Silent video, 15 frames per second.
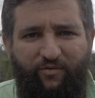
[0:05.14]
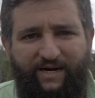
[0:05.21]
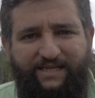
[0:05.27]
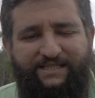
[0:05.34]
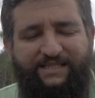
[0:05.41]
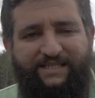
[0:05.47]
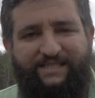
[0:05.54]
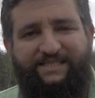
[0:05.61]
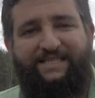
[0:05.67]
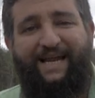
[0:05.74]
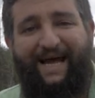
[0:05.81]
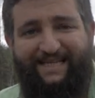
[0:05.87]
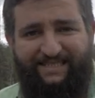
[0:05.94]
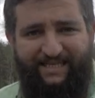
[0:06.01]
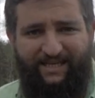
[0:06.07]
reasons
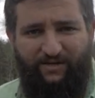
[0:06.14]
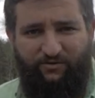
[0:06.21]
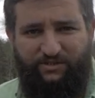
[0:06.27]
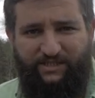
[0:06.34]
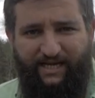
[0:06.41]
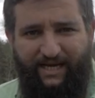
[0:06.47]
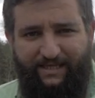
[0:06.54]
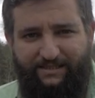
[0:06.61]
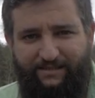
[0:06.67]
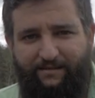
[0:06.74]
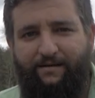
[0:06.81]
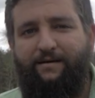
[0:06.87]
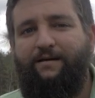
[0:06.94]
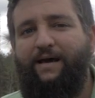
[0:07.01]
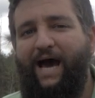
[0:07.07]
not to kill snakes.
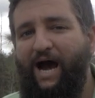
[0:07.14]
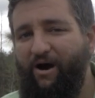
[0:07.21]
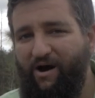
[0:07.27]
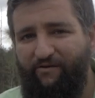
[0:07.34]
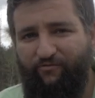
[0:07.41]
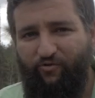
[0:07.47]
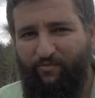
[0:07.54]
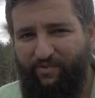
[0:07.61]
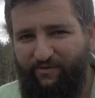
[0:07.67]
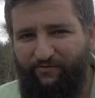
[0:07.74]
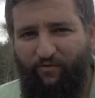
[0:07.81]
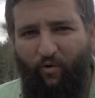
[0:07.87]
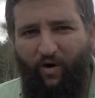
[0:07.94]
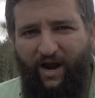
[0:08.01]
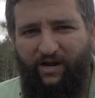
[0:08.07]
However,
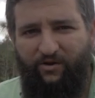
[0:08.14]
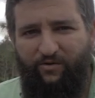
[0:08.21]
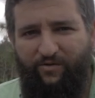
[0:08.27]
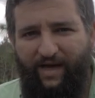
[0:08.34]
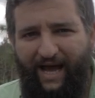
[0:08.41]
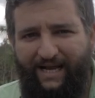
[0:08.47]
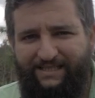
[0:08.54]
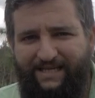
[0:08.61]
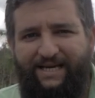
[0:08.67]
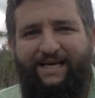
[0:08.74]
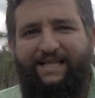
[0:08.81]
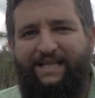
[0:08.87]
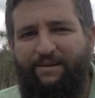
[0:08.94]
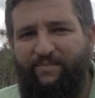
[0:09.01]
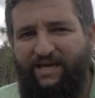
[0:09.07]
before I do that,
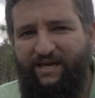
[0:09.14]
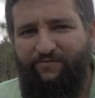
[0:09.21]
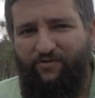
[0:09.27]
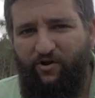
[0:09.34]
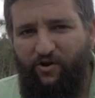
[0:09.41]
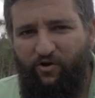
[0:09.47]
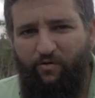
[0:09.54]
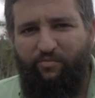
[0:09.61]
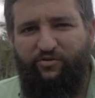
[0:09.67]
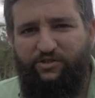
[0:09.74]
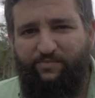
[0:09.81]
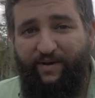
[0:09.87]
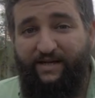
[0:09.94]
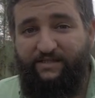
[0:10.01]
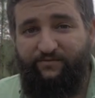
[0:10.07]
let me give you a new
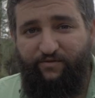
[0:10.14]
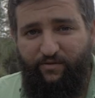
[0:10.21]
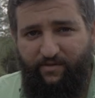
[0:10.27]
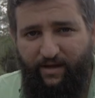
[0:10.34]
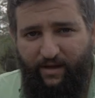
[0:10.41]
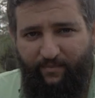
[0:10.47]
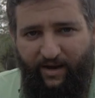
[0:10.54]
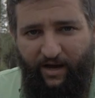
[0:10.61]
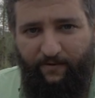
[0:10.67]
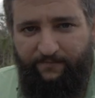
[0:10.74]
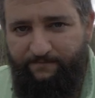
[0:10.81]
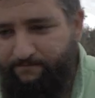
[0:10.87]
perspective to think about.